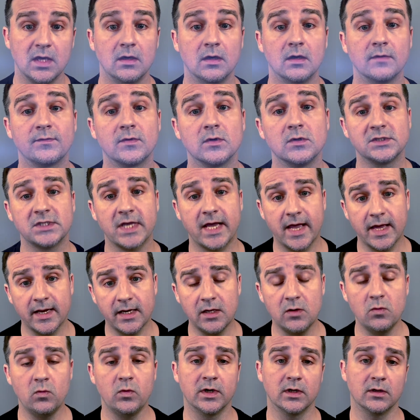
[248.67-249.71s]
If there's
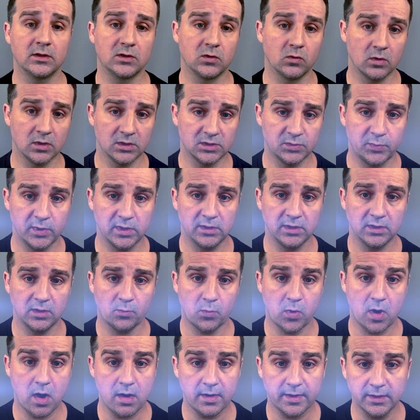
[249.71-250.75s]
any will towards building a
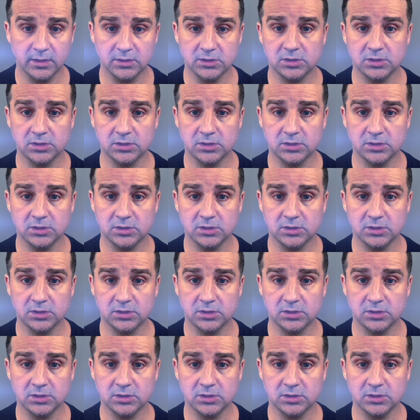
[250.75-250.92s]
parking